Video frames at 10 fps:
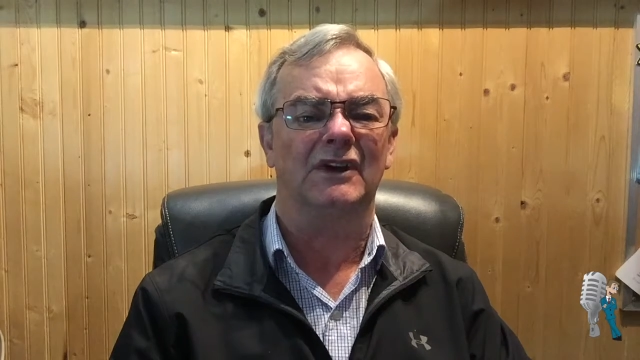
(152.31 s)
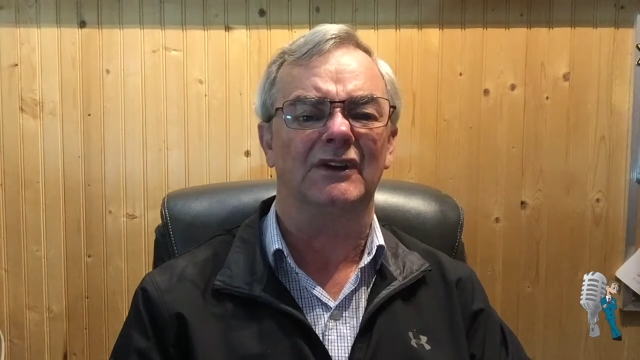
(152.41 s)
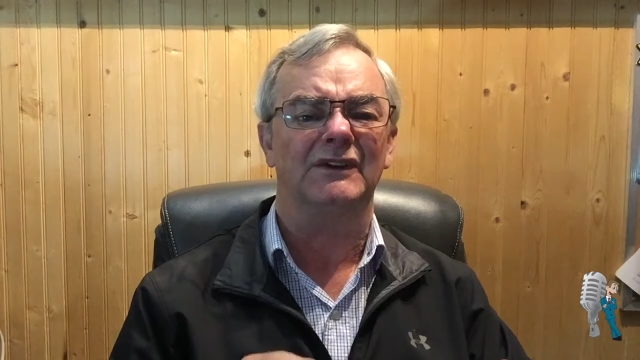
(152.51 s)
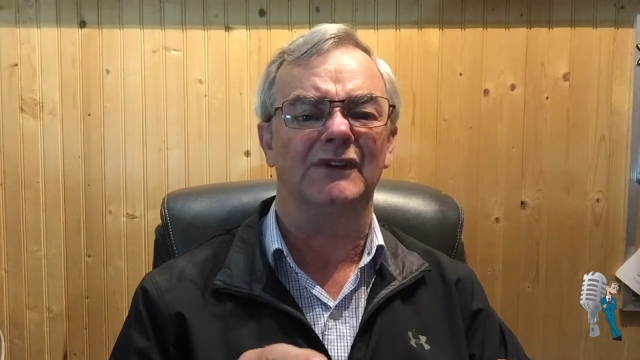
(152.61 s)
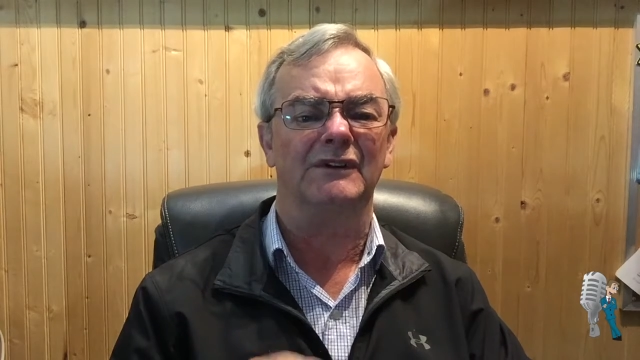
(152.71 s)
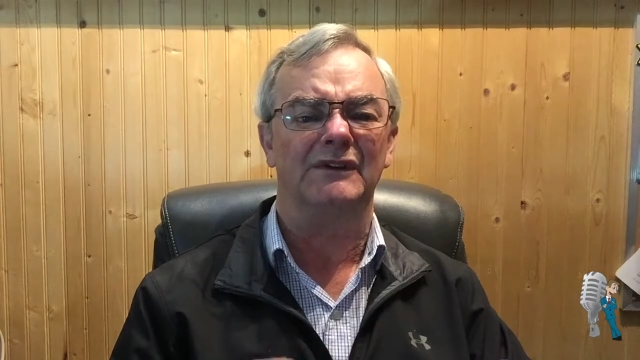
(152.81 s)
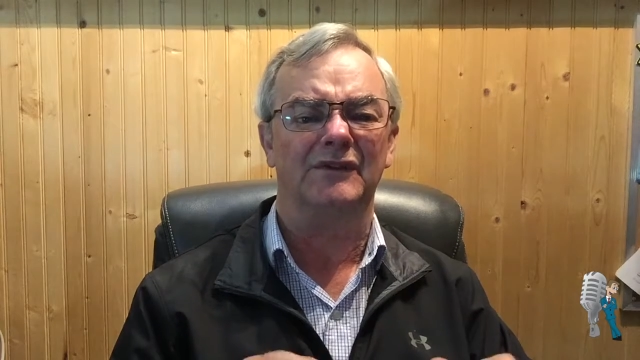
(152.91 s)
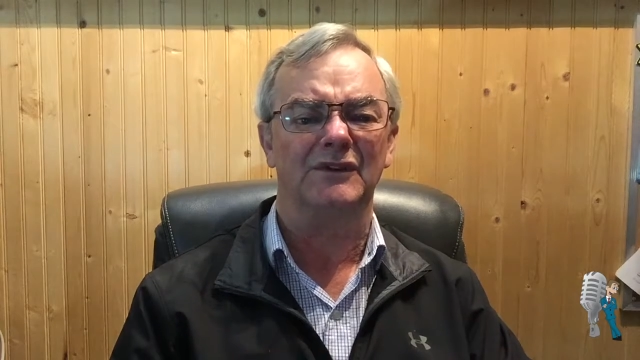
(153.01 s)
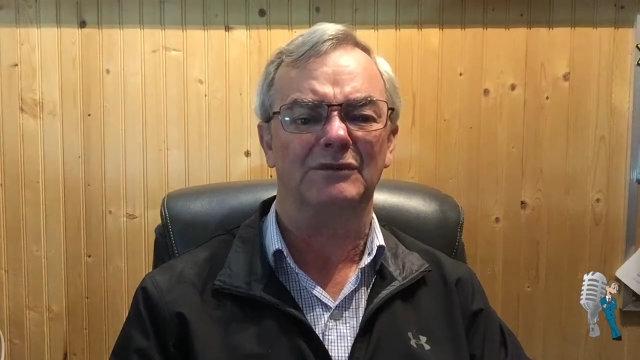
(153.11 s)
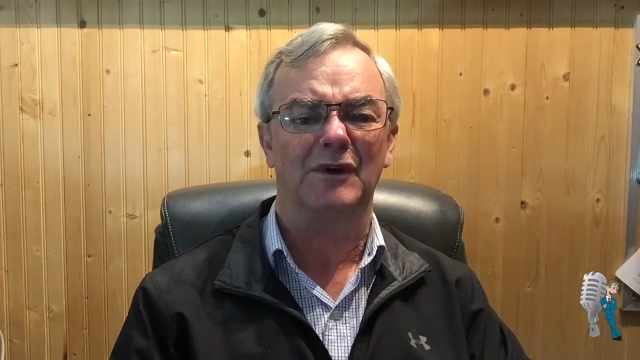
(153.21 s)
on the very
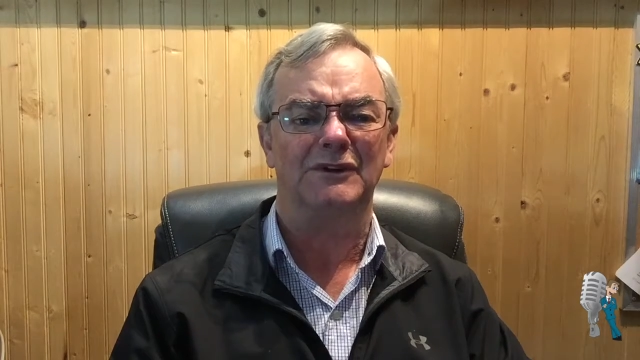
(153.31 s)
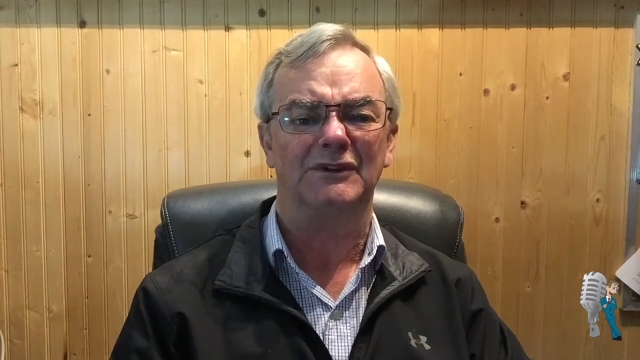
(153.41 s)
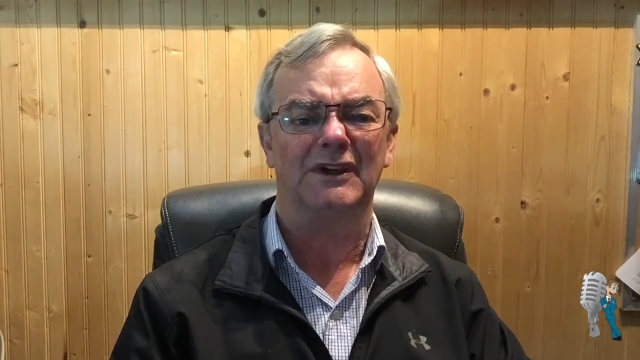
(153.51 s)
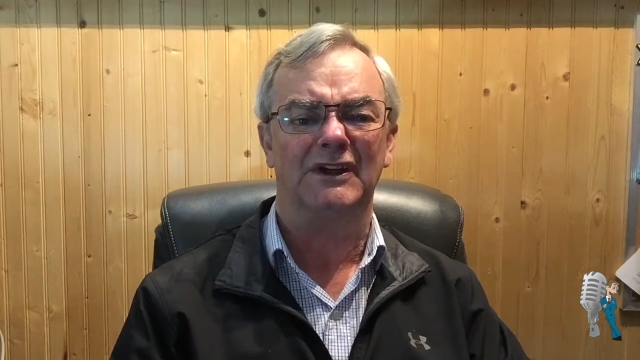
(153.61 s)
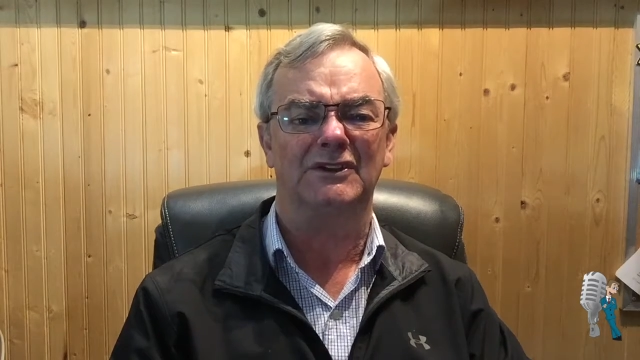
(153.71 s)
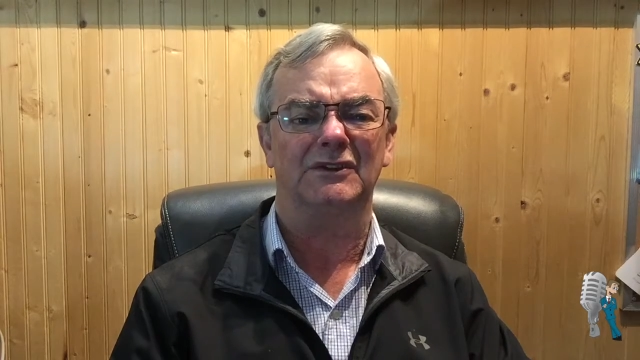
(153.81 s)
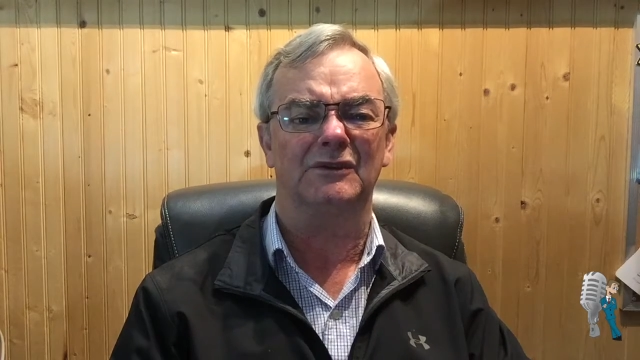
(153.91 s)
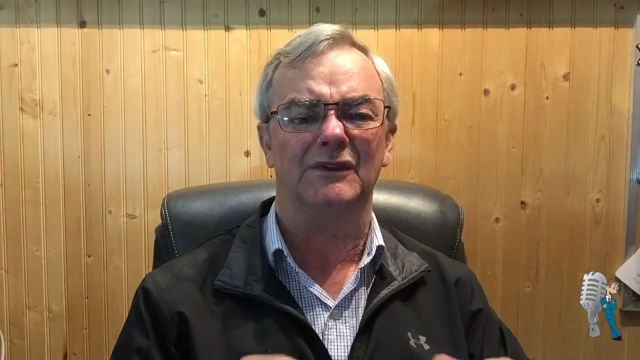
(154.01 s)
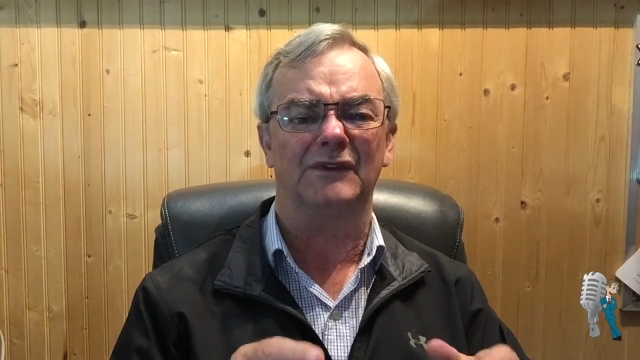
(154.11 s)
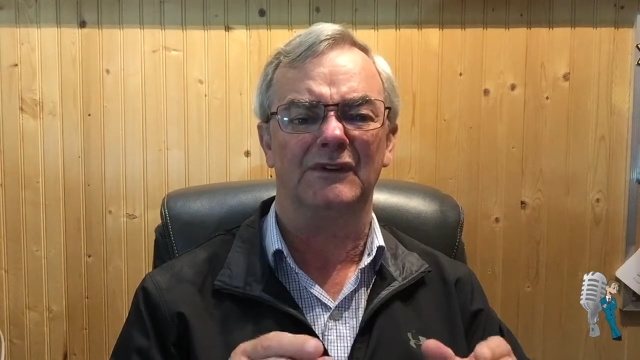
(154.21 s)
first presentation
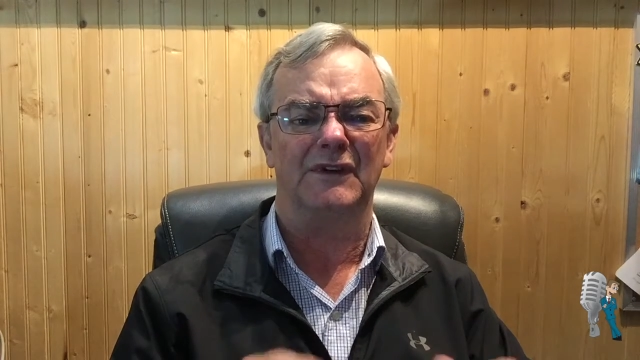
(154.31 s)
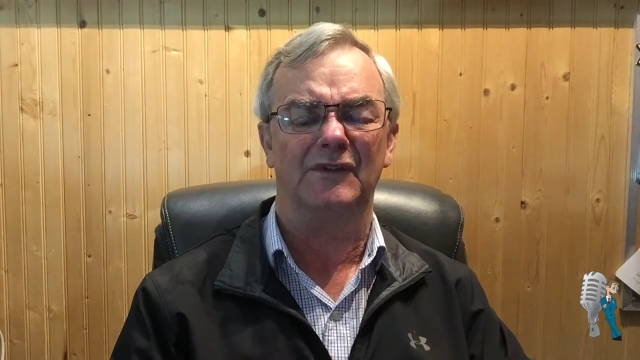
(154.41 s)
or the very